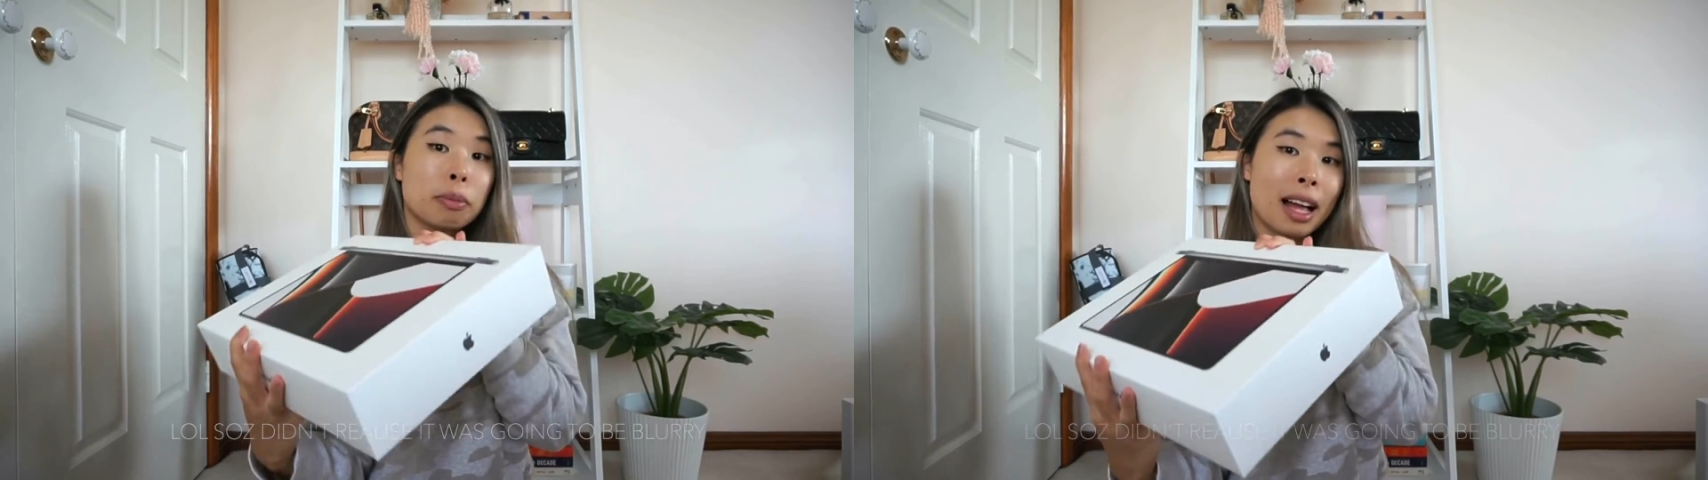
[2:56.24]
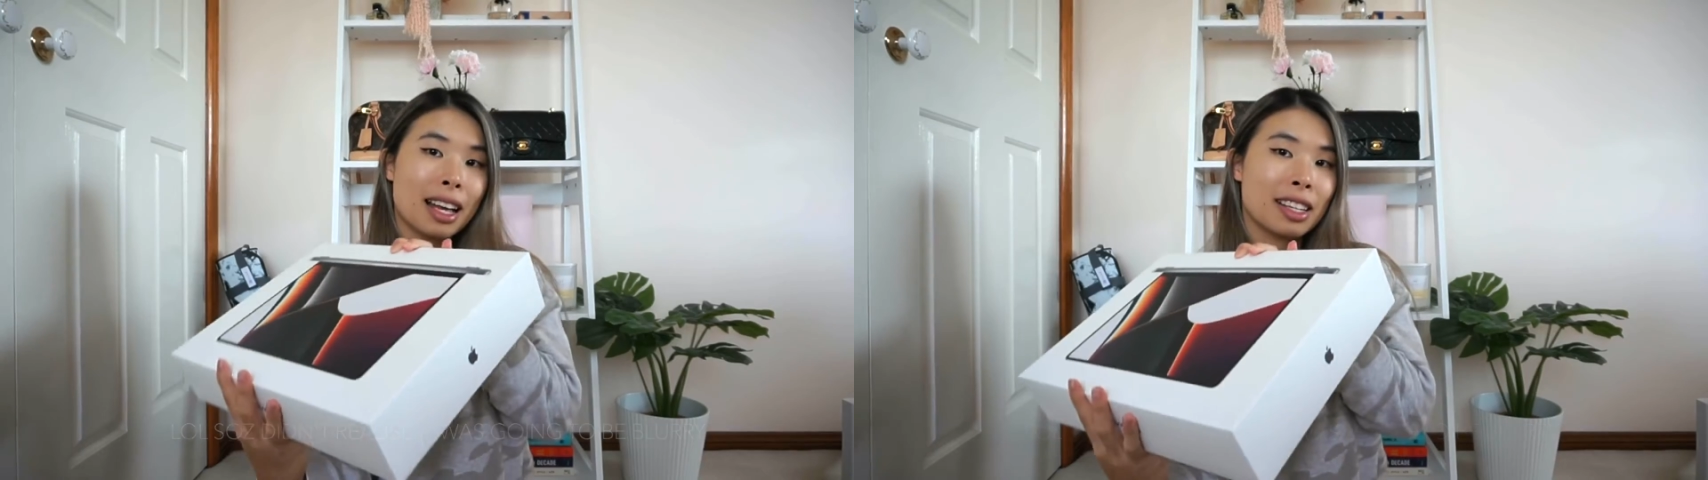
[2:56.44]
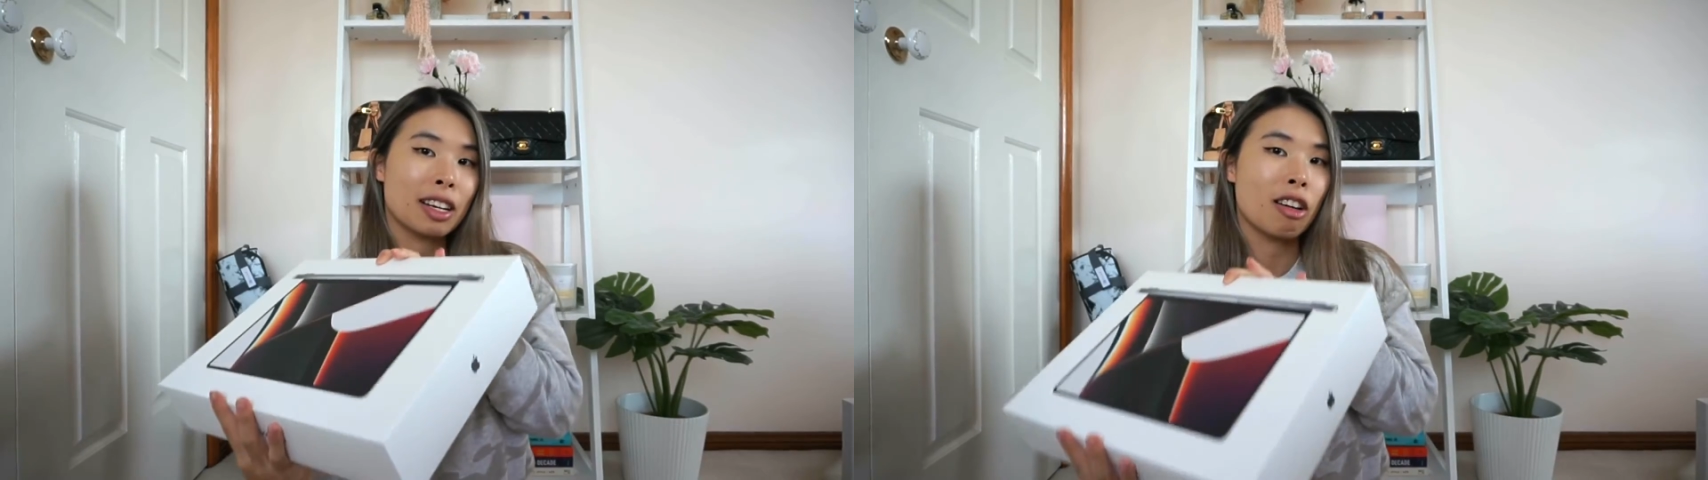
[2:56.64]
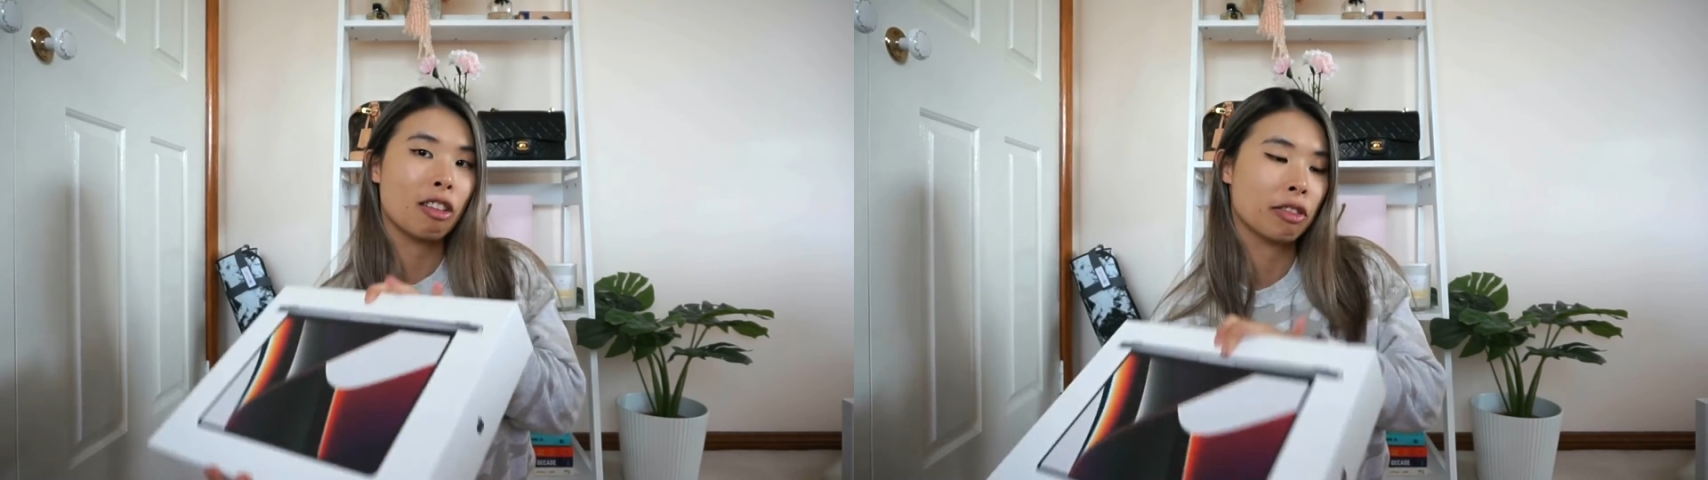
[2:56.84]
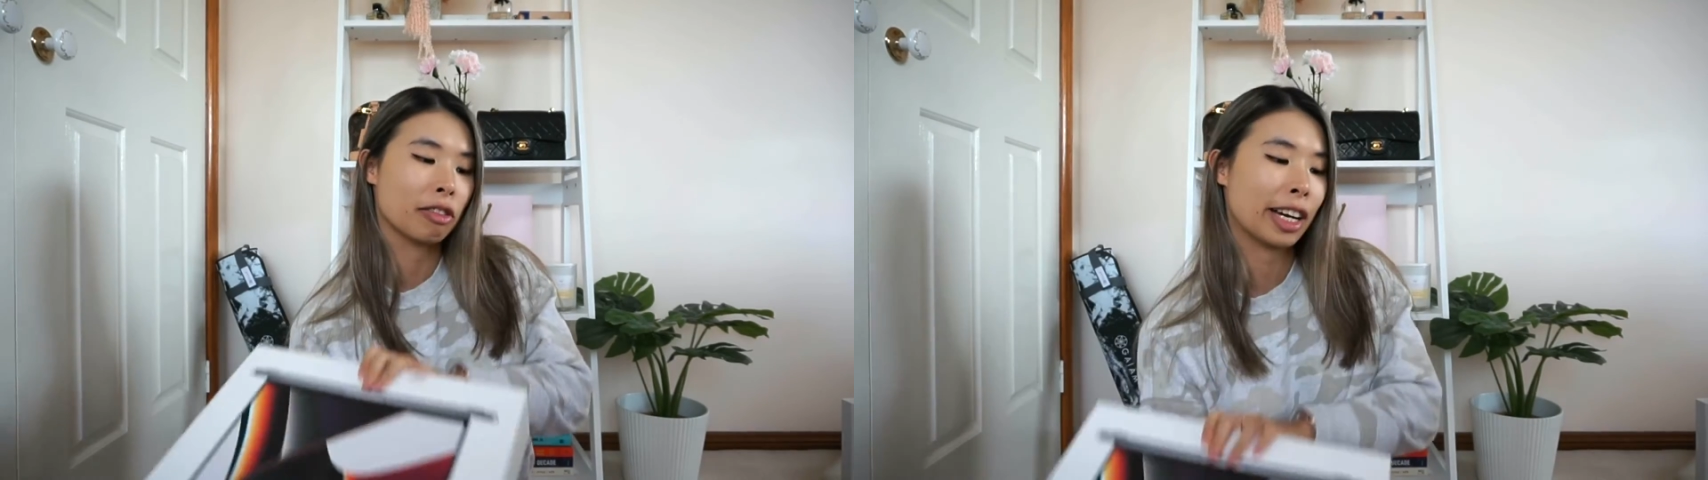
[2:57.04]
the plastic
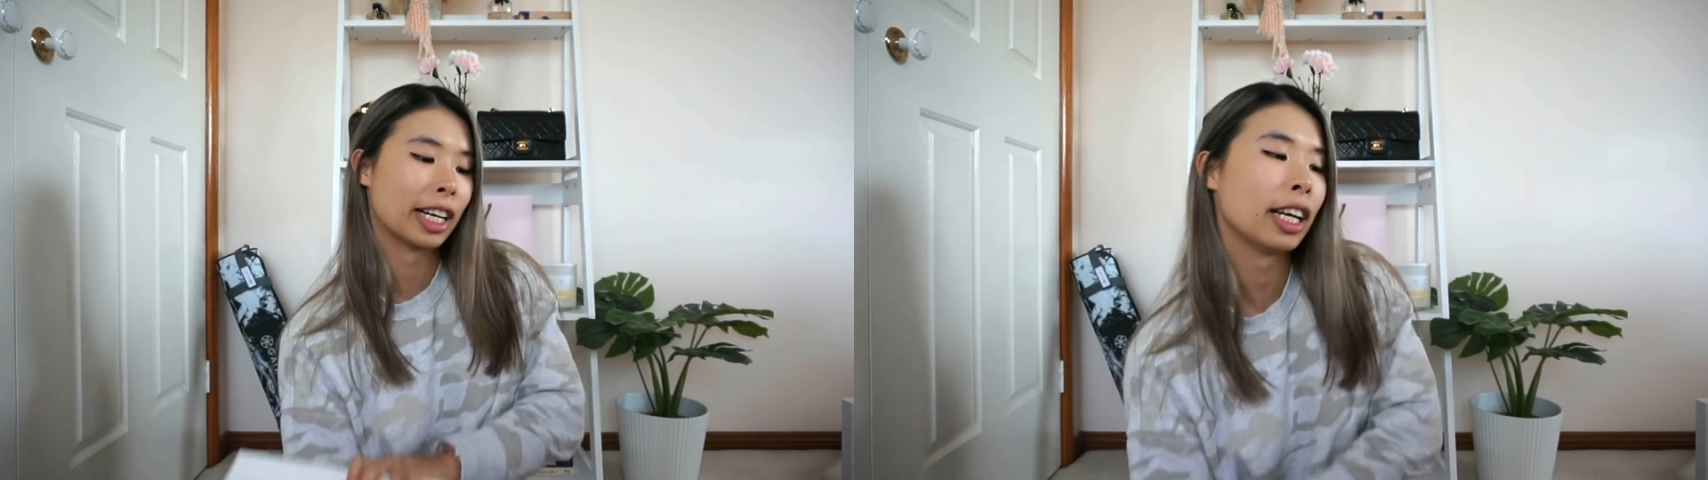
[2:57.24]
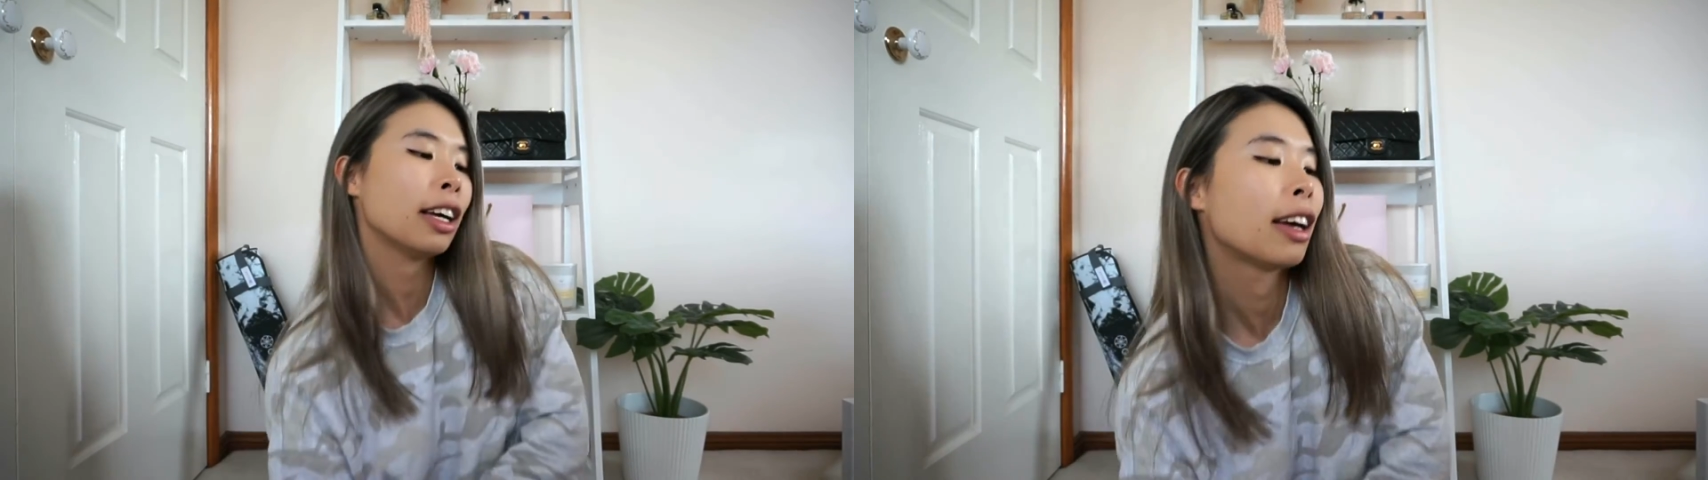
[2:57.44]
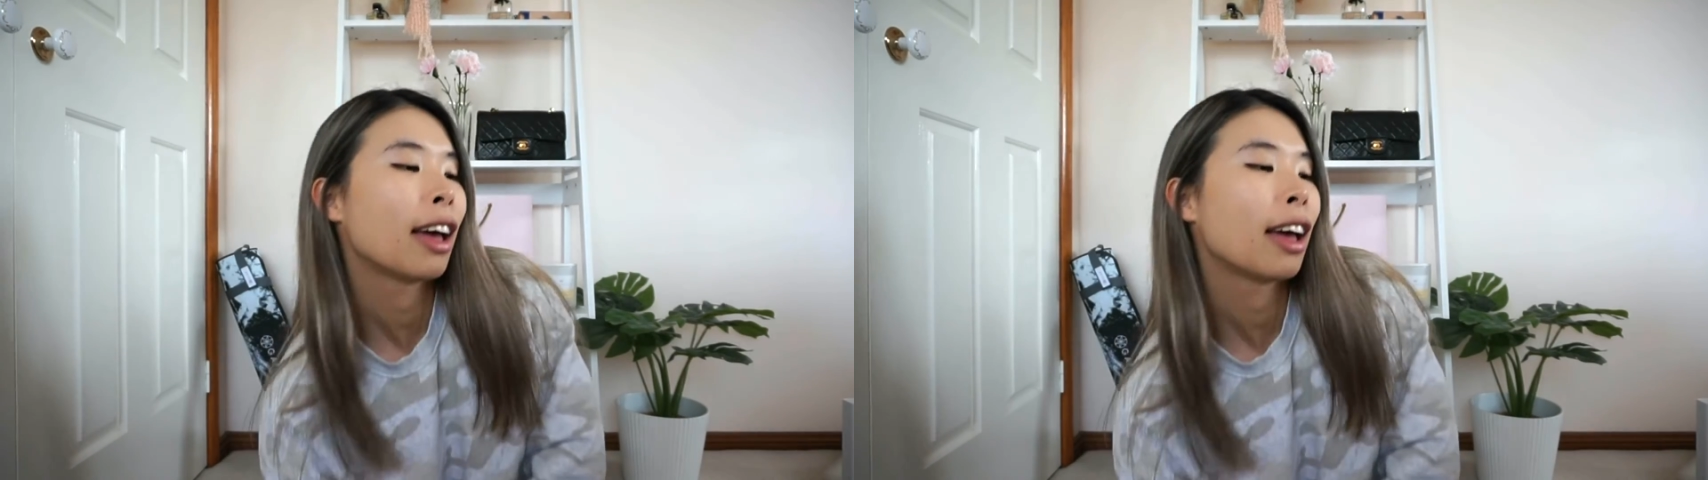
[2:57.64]
off already,